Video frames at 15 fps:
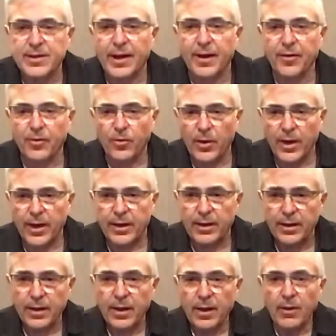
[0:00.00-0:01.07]
out of the way.
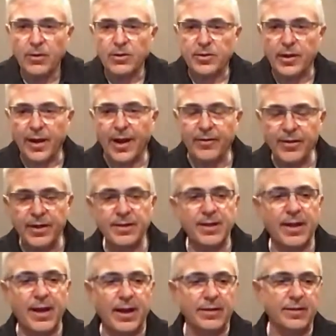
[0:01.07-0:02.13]
We're just going to have
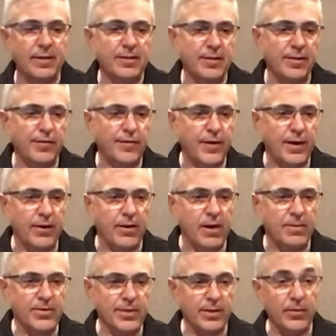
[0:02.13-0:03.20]
easy access to the
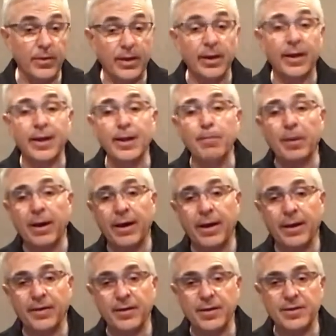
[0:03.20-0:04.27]
firearm so that we can keep an eye
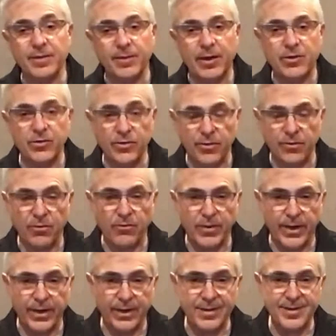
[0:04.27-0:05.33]
on this and make sure that we're
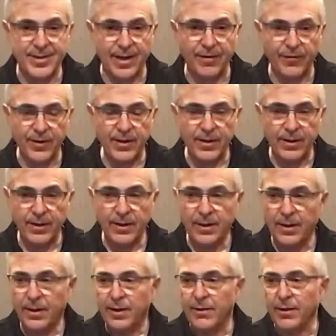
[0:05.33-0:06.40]
running it safely.
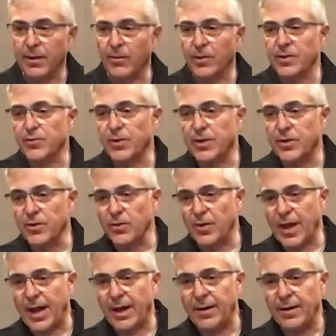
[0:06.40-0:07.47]
All right, once we do
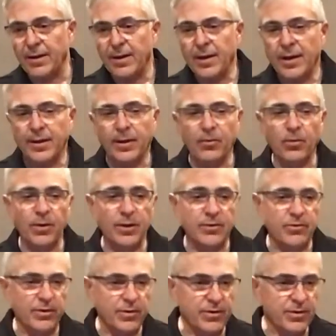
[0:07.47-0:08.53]
that, then we'll
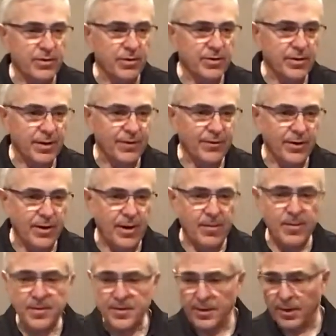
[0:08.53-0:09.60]
introduce those cover
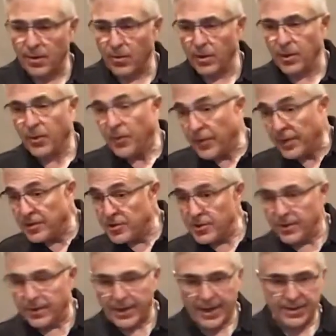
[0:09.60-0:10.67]
garments in. I'll work with each of you
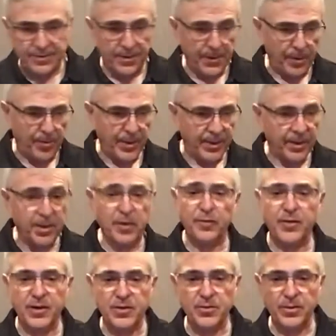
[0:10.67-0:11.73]
guys a little bit
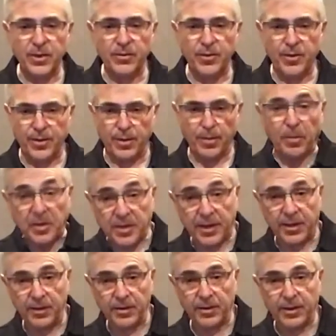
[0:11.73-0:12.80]
individually with your
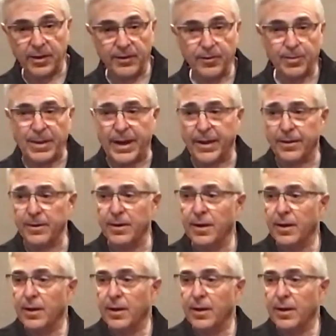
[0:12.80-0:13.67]
particular cover pattern,